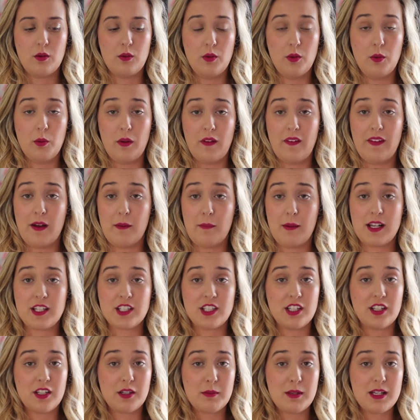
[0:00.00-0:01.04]
the one that I'm
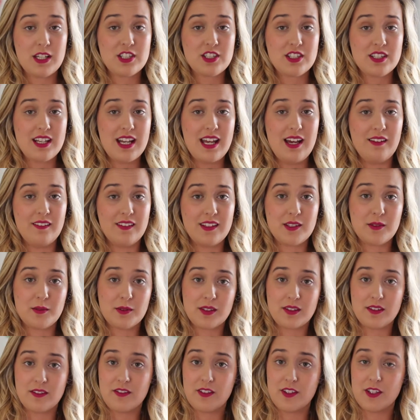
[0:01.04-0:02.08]
actually going to mention now. This
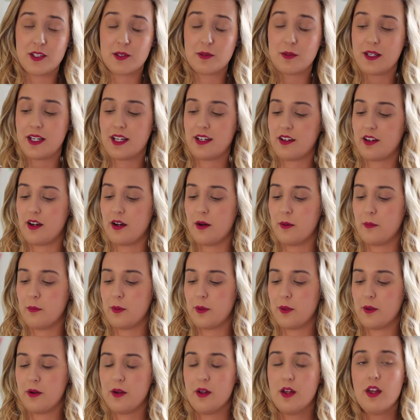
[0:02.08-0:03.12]
was the first one I got,
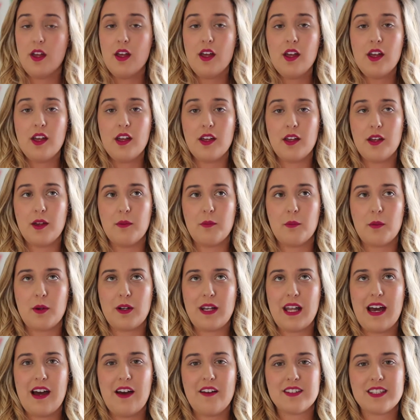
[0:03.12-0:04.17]
but
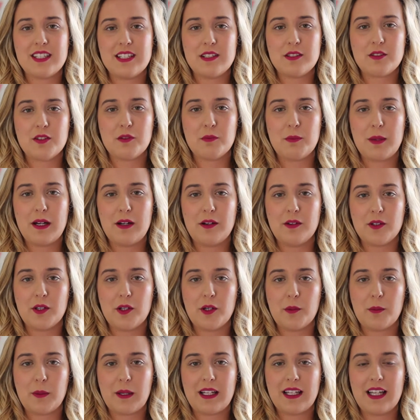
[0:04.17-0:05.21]
now I seem to have built
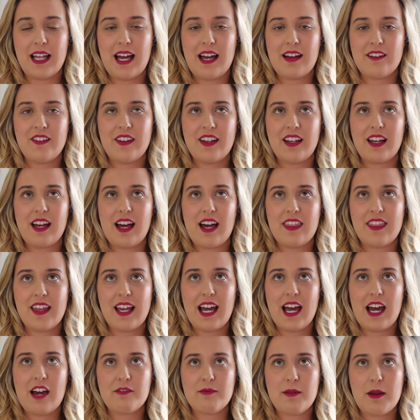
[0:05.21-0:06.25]
up. I think I
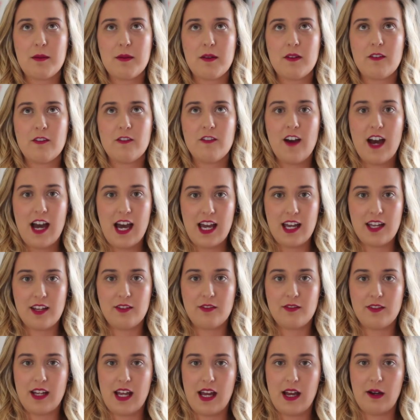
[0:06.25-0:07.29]
have maybe
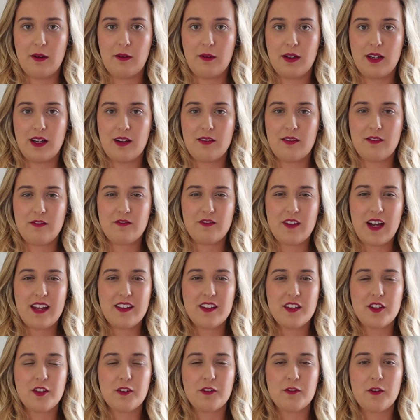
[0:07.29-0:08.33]
5 now, and I
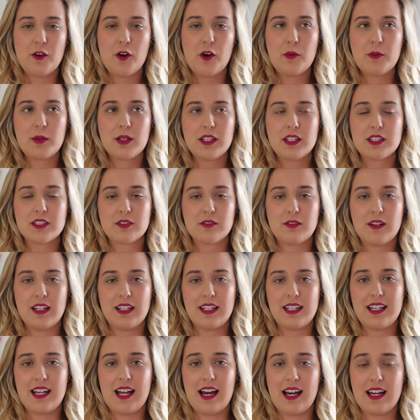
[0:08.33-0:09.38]
find that the formulas are
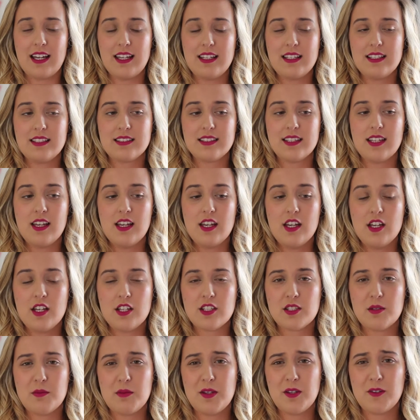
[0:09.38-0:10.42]
really nice.
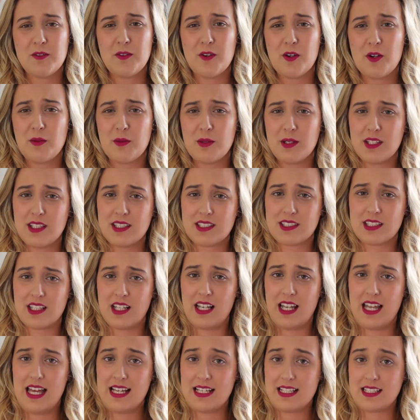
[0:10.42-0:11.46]
Some of the formulas
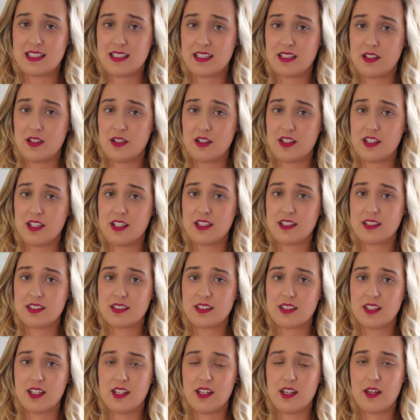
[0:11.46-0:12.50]
less than
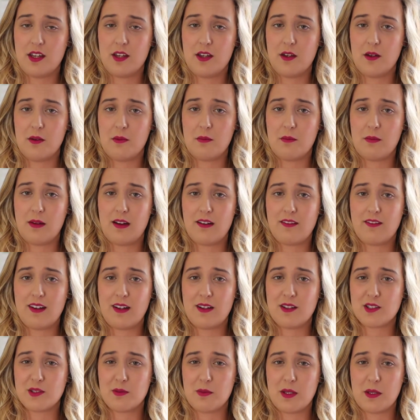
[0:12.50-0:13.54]
others. I
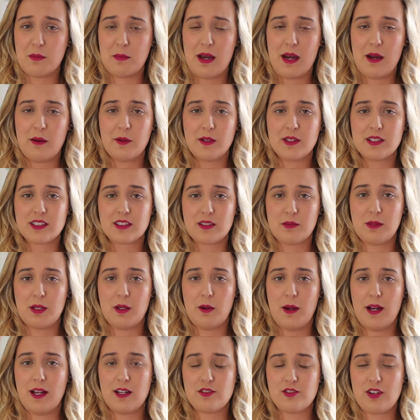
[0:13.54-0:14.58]
found some of the matte ones can be
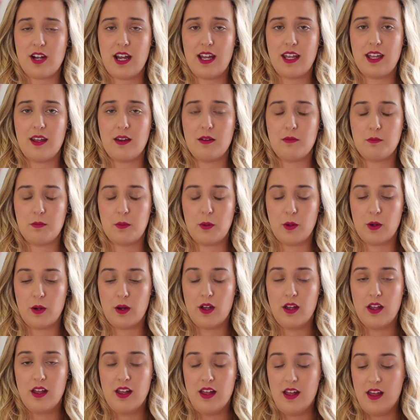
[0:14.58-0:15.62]
quite drying,
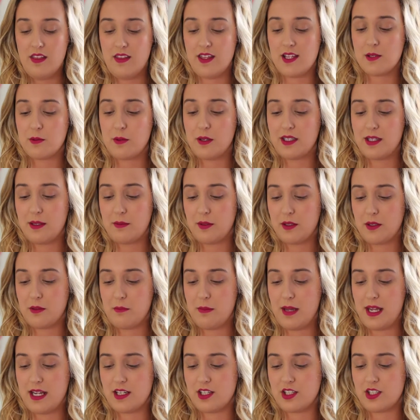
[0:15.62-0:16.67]
but this one that I'm going to
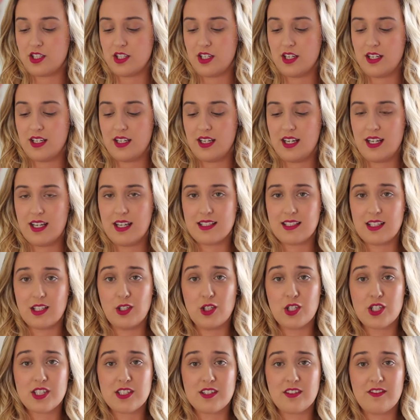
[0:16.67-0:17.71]
mention is a
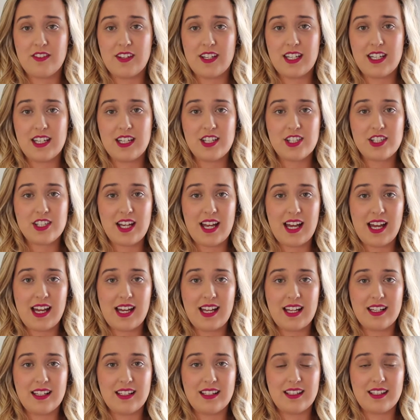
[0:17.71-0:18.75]
luster finish,
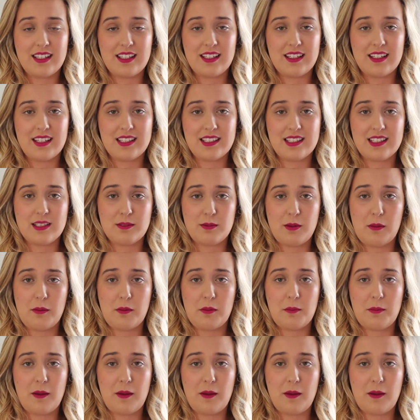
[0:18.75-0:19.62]
and this is probably